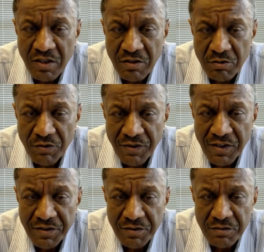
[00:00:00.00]
So the
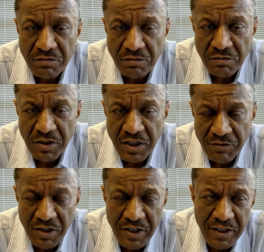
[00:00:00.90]
first thing
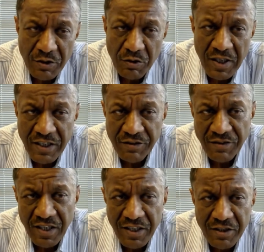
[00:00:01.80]
we need to
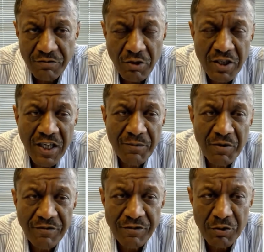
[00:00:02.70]
clarify is what type
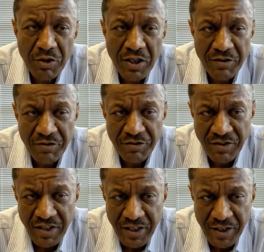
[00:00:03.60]
of fuel are we
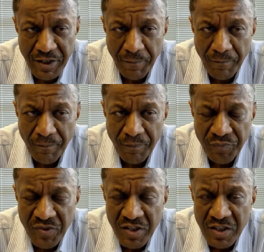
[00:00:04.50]
firing.
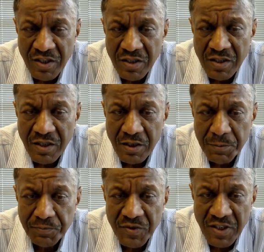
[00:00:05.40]
Uh,
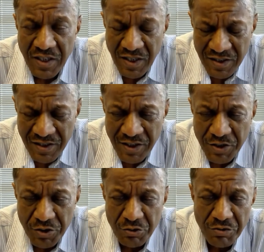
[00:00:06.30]
there are other
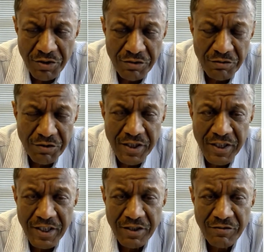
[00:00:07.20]
issues
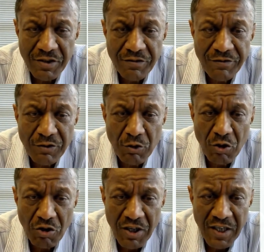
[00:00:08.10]
associated with fuel
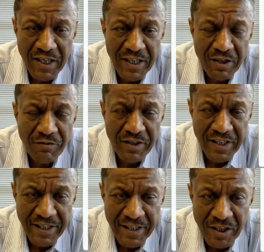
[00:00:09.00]
oil like
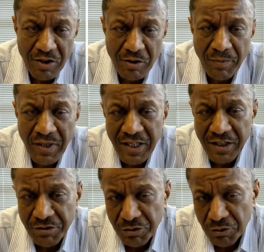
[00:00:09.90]
vanadium
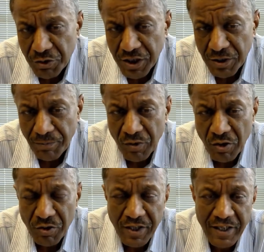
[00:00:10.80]
and sodium
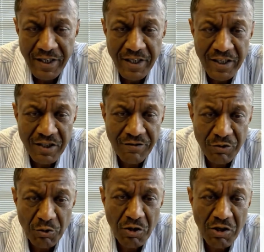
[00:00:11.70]
content in the
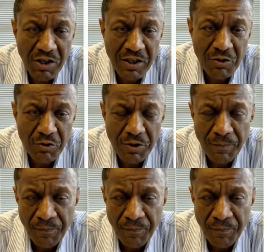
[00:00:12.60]
fuel oil could